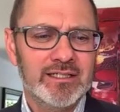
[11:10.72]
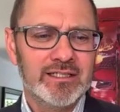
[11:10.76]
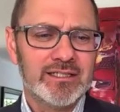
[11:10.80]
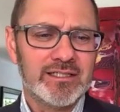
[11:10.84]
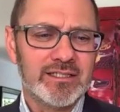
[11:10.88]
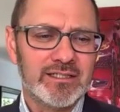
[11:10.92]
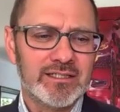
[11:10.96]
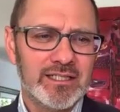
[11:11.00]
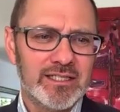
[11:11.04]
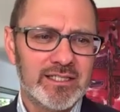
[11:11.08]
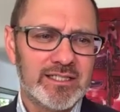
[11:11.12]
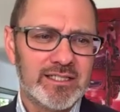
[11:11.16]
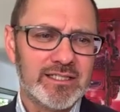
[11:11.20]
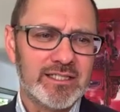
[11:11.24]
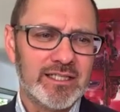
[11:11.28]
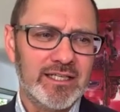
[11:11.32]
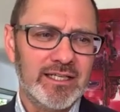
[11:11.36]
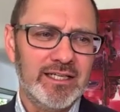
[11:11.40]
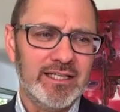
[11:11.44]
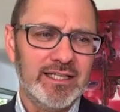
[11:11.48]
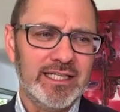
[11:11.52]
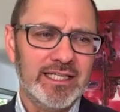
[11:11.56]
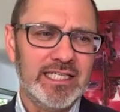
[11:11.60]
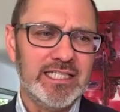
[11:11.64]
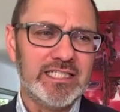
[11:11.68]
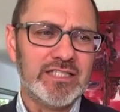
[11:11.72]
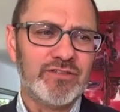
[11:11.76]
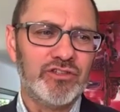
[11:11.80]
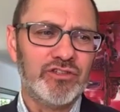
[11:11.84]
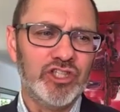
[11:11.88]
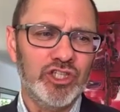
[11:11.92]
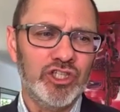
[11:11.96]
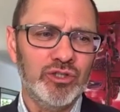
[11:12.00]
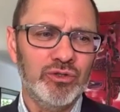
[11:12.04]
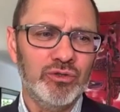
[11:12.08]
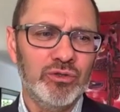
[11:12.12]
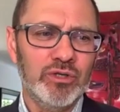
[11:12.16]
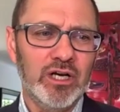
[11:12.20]
to this uh,
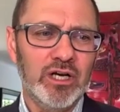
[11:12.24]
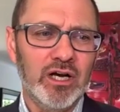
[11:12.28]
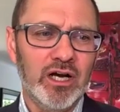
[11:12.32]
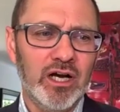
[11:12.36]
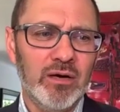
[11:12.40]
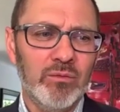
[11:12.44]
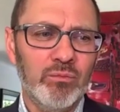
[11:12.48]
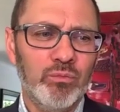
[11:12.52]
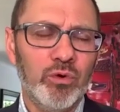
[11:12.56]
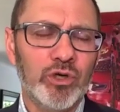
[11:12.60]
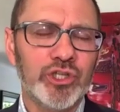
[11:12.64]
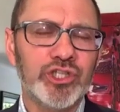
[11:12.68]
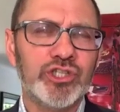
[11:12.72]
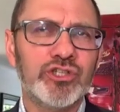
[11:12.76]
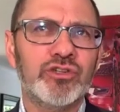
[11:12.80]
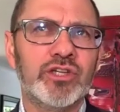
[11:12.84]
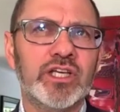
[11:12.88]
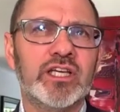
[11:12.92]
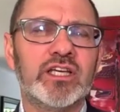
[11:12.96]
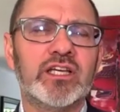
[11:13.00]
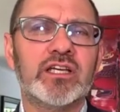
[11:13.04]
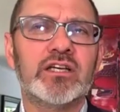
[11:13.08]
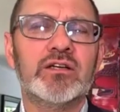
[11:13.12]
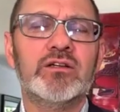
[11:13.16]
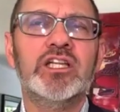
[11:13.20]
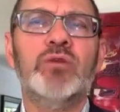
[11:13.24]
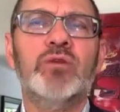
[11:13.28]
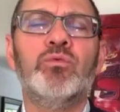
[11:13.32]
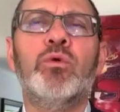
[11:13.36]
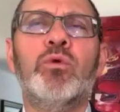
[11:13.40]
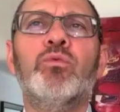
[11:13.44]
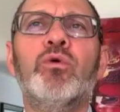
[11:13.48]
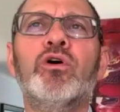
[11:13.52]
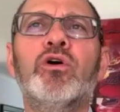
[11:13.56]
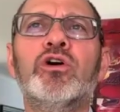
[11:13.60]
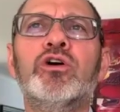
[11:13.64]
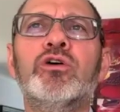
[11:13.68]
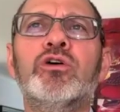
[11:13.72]
interview. Um, what do you think? You know, what,
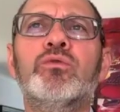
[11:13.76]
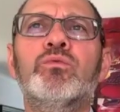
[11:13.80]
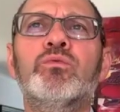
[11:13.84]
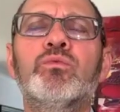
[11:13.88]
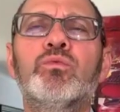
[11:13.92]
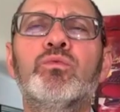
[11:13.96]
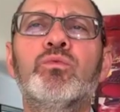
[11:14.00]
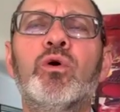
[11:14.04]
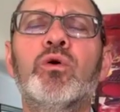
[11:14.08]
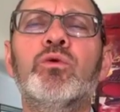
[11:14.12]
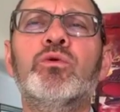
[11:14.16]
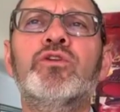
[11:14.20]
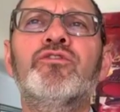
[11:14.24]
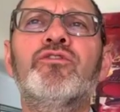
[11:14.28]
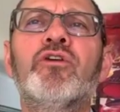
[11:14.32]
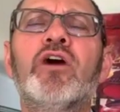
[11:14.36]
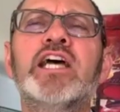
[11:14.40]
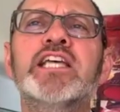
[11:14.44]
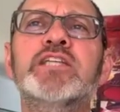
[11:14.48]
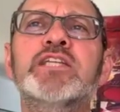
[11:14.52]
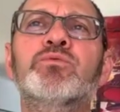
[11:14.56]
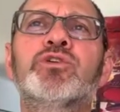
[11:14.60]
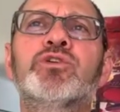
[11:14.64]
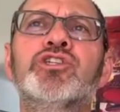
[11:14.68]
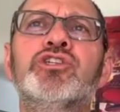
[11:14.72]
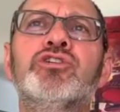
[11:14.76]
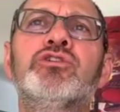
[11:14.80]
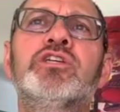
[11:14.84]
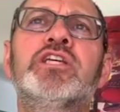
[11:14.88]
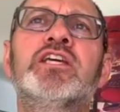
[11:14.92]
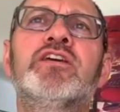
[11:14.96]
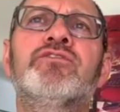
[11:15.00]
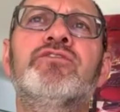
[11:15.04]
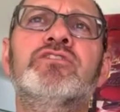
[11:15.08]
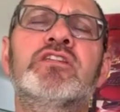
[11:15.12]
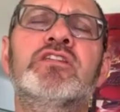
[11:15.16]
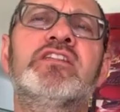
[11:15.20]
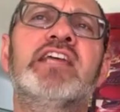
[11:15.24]
what what advice would you
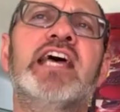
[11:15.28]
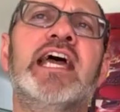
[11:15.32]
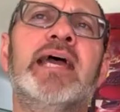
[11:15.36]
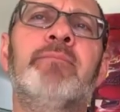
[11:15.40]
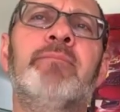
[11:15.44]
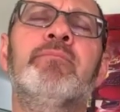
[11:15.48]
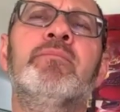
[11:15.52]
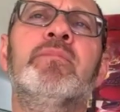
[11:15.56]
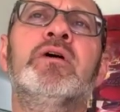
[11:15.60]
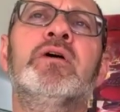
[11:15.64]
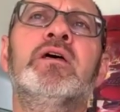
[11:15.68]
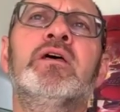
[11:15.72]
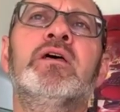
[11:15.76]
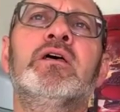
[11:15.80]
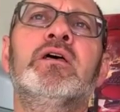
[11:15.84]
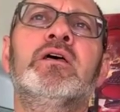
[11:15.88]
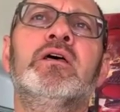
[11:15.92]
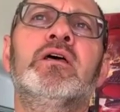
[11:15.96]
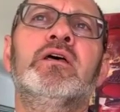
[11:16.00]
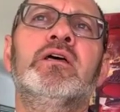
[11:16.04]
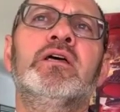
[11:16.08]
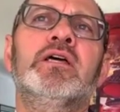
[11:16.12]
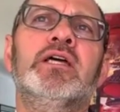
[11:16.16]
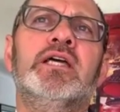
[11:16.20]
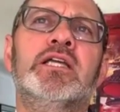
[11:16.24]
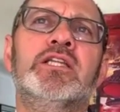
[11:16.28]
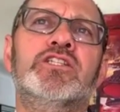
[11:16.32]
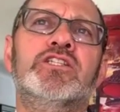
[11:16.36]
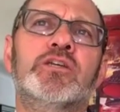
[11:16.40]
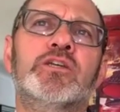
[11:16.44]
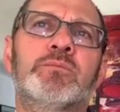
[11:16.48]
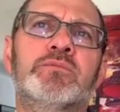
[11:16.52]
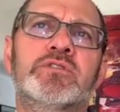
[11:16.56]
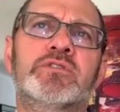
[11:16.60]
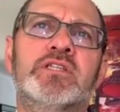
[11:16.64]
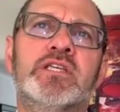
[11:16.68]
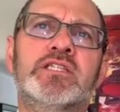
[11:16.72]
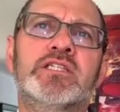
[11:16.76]
give to them in
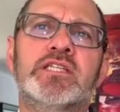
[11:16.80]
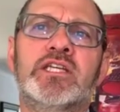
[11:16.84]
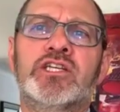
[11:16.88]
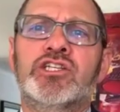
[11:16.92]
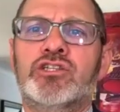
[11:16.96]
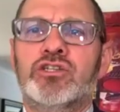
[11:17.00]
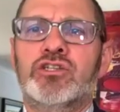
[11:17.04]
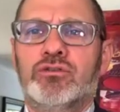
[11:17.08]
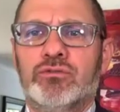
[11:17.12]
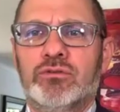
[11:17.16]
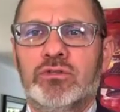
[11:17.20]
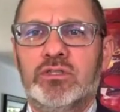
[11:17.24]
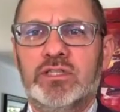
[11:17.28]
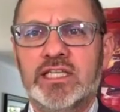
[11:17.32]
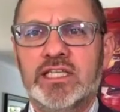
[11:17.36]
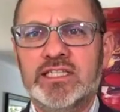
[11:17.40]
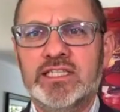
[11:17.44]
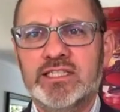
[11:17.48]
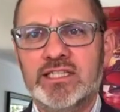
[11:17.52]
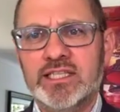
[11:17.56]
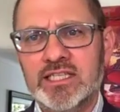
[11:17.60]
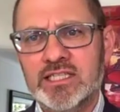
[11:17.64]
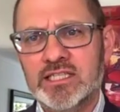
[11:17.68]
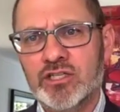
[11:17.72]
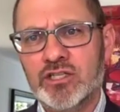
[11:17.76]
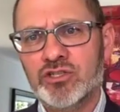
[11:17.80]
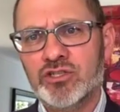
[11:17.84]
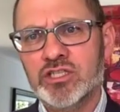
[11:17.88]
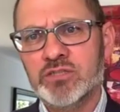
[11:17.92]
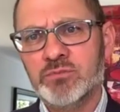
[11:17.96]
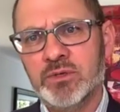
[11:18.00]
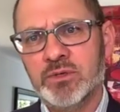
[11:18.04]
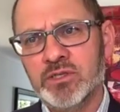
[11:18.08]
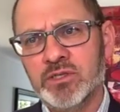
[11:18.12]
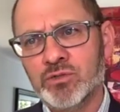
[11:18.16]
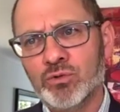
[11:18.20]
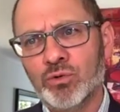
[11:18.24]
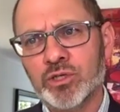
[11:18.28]
terms of this issue? These these issues we've
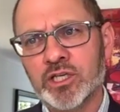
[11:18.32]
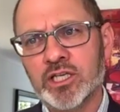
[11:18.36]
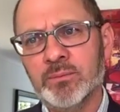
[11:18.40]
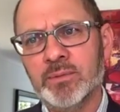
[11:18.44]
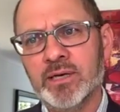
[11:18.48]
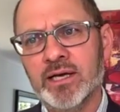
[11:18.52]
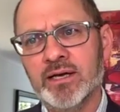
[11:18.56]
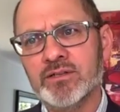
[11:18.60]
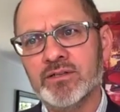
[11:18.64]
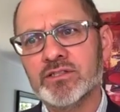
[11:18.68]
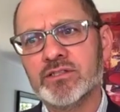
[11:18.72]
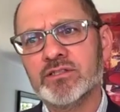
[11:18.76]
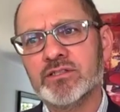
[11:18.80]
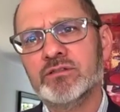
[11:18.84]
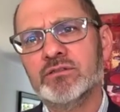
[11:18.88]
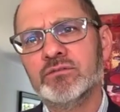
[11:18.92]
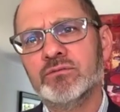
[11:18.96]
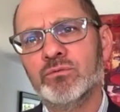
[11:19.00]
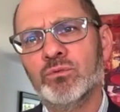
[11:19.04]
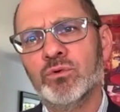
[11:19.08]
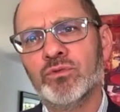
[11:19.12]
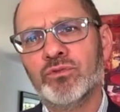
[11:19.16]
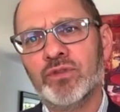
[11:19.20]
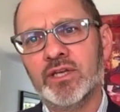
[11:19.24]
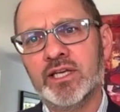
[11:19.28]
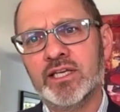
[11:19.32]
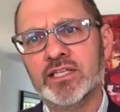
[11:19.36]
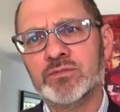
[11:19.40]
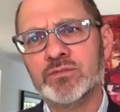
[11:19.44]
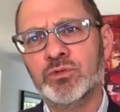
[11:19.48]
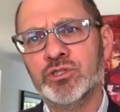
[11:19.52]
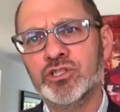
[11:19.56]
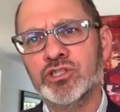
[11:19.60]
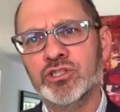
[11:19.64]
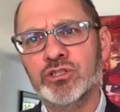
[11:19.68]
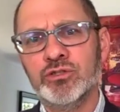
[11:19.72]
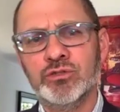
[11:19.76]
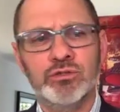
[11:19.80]
been talking about. What things
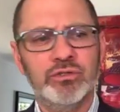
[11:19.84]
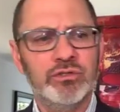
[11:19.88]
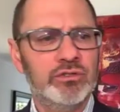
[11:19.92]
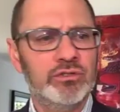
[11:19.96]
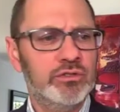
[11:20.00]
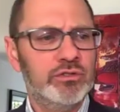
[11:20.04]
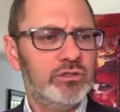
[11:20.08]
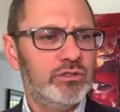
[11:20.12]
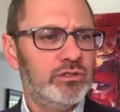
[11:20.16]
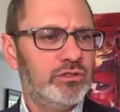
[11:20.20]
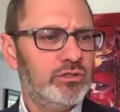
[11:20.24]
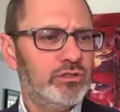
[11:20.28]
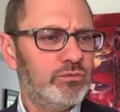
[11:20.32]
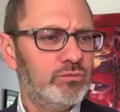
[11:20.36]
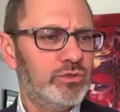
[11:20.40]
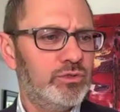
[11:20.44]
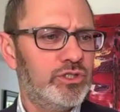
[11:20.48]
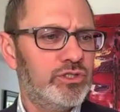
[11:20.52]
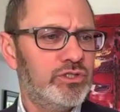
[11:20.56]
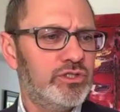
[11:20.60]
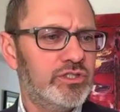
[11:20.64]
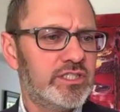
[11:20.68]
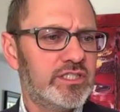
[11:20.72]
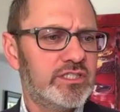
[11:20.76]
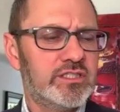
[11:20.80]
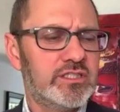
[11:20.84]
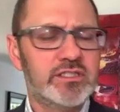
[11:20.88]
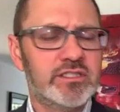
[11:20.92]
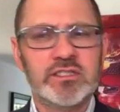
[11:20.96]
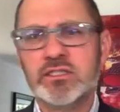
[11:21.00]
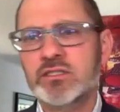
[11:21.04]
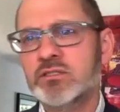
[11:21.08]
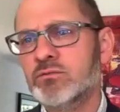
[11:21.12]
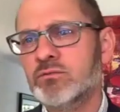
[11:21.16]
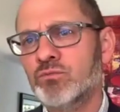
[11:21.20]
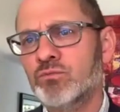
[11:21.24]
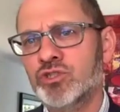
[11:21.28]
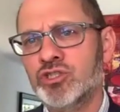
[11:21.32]
would you would you
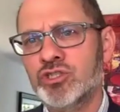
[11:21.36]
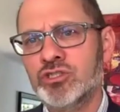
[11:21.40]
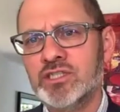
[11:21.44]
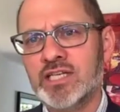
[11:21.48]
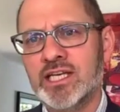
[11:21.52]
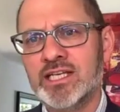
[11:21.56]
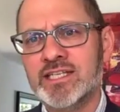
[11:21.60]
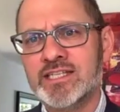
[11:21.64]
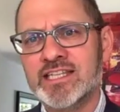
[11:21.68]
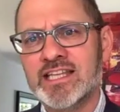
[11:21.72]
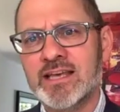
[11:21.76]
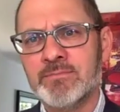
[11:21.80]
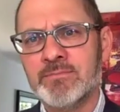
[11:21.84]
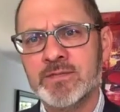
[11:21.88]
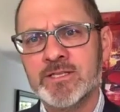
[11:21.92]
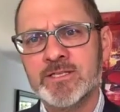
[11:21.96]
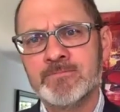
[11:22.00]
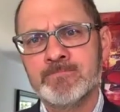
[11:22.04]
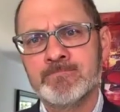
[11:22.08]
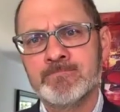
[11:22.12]
would you say to them?